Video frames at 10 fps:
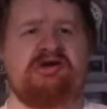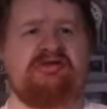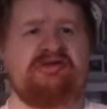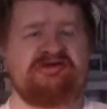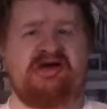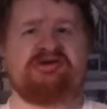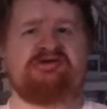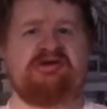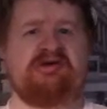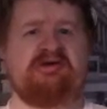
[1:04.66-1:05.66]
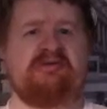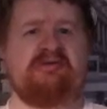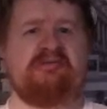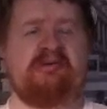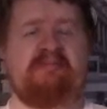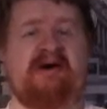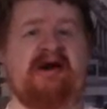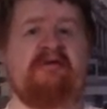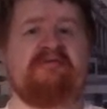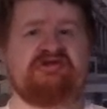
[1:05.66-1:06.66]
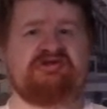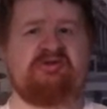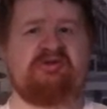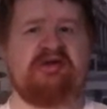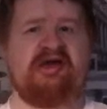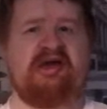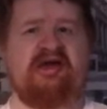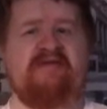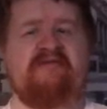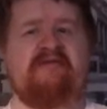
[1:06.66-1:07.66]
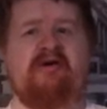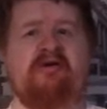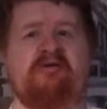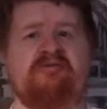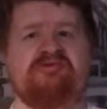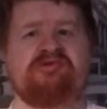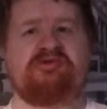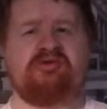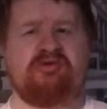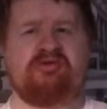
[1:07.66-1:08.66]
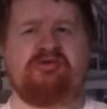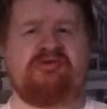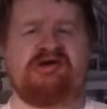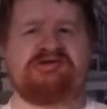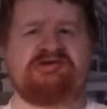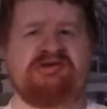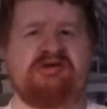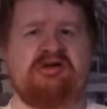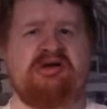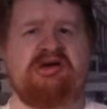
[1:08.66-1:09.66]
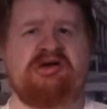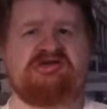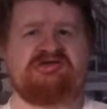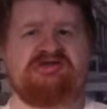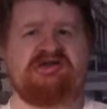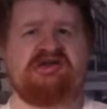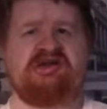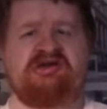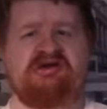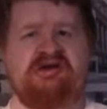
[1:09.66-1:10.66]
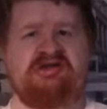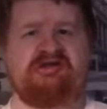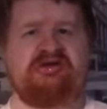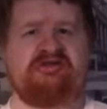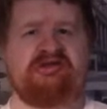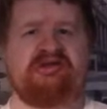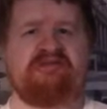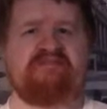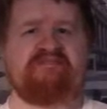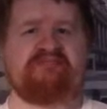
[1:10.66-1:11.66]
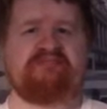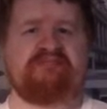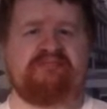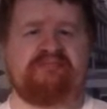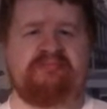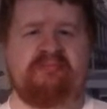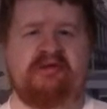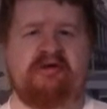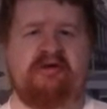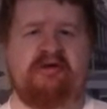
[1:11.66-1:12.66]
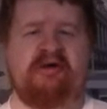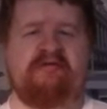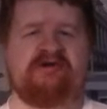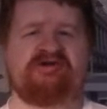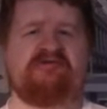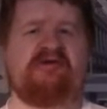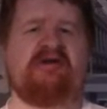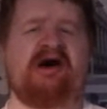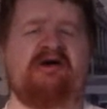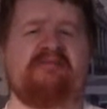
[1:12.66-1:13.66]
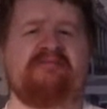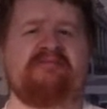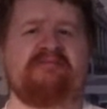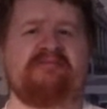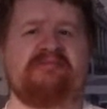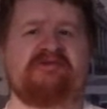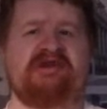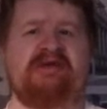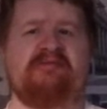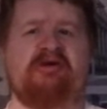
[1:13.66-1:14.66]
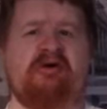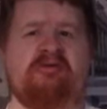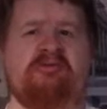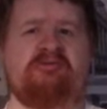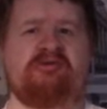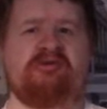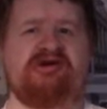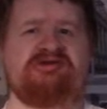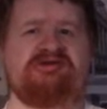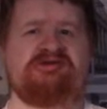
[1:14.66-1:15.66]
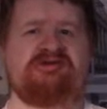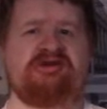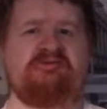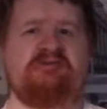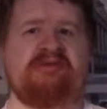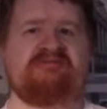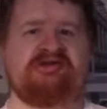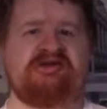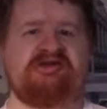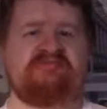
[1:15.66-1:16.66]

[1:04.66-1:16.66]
this actually, well, part of the story involves the local wrestling scene here in Dundee. First of all, that statement on the Pro Wrestling Sheet website.